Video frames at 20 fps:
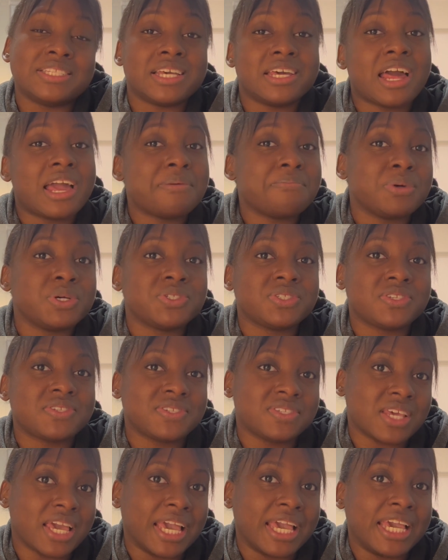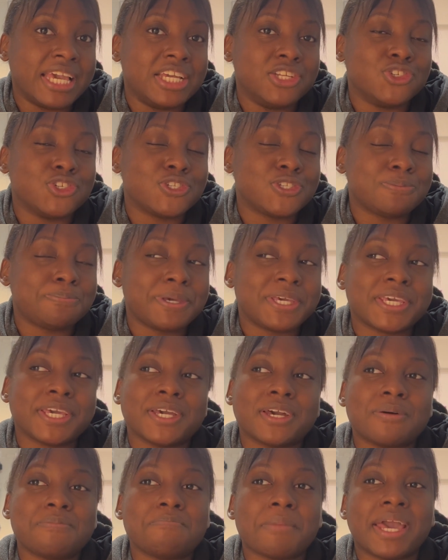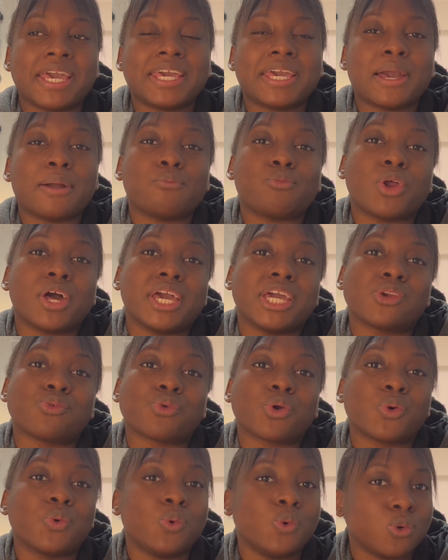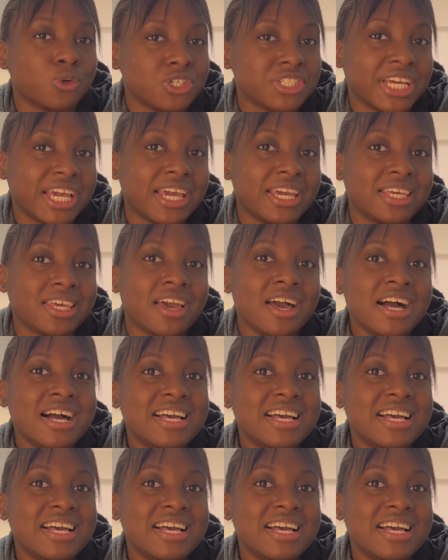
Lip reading: And I must say, just picking up my camera and recording